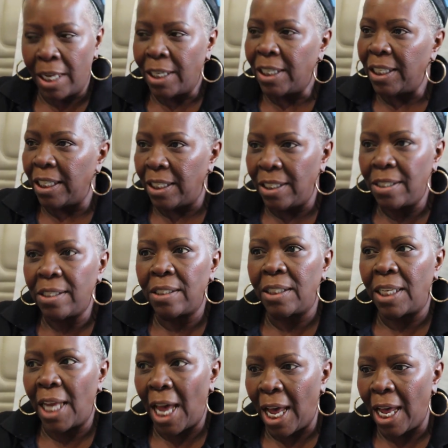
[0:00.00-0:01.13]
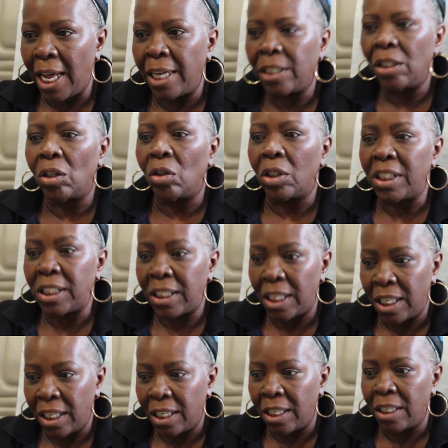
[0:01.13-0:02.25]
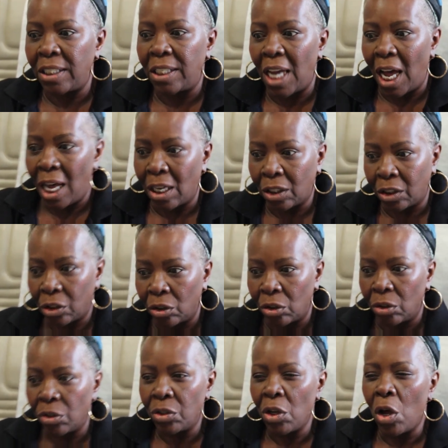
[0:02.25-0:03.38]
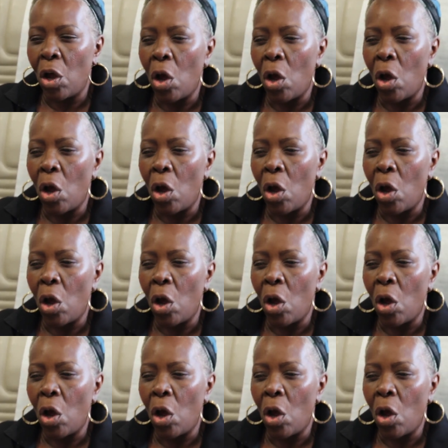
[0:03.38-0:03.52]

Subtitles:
At least 9 or 10 doctors.